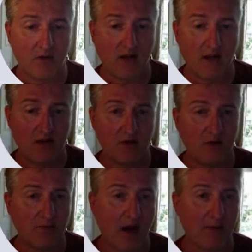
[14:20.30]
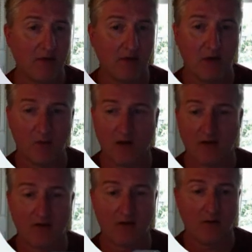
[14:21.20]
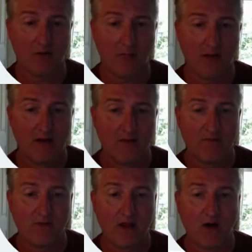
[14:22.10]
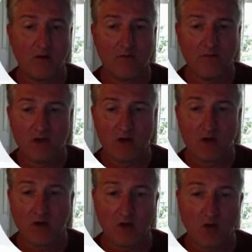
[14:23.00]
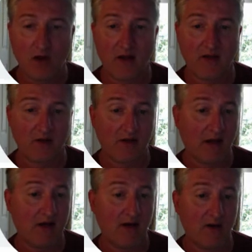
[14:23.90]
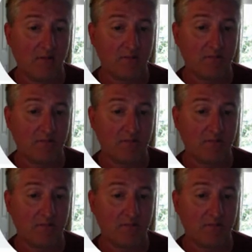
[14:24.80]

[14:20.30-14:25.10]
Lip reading: and it should populate it right there. Now you can go ahead and click on here,